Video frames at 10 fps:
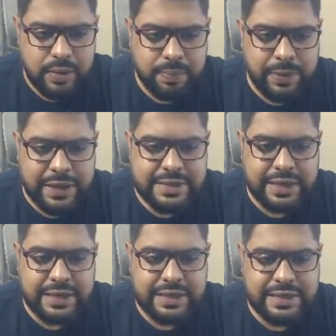please
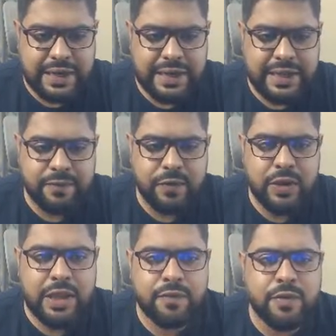understand, if
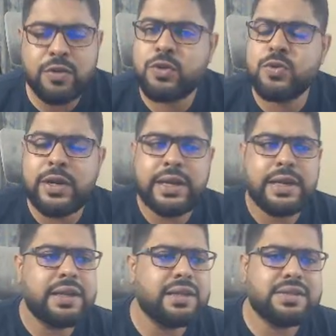you do it,
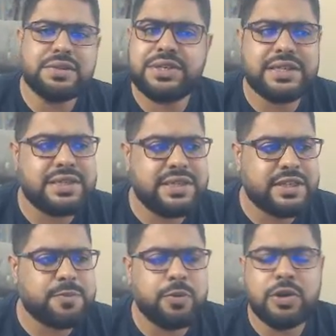so just
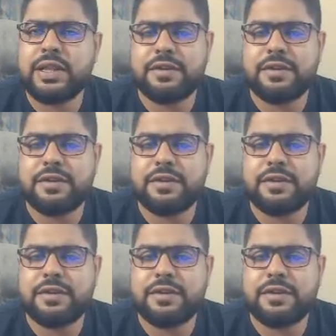put the